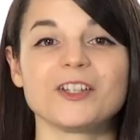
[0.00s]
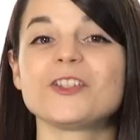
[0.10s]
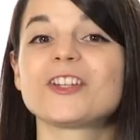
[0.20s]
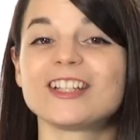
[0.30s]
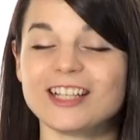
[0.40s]

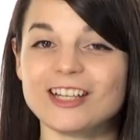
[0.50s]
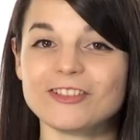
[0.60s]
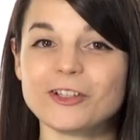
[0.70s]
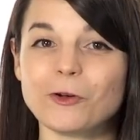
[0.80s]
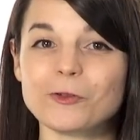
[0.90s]
You could
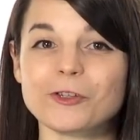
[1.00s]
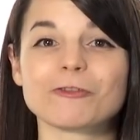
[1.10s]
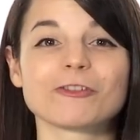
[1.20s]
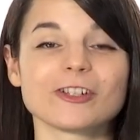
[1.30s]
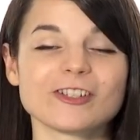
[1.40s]
even hold your
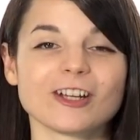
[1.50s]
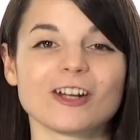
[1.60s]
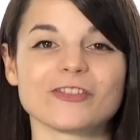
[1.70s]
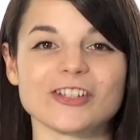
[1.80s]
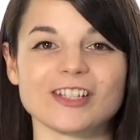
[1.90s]
first
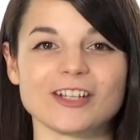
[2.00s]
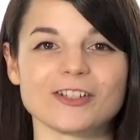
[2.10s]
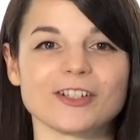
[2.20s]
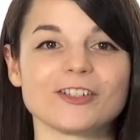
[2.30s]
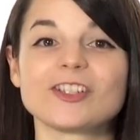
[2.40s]

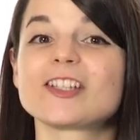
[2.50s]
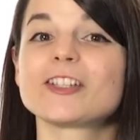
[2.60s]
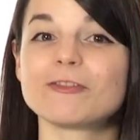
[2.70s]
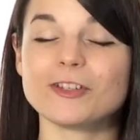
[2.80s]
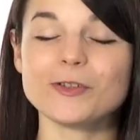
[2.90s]
conversation
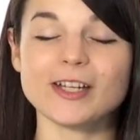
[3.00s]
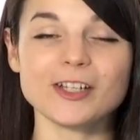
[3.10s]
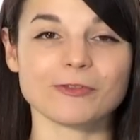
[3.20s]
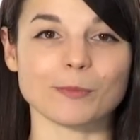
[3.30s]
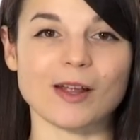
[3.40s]
just a few
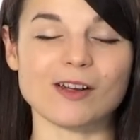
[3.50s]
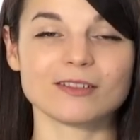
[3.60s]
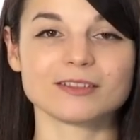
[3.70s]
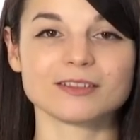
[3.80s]
days from now.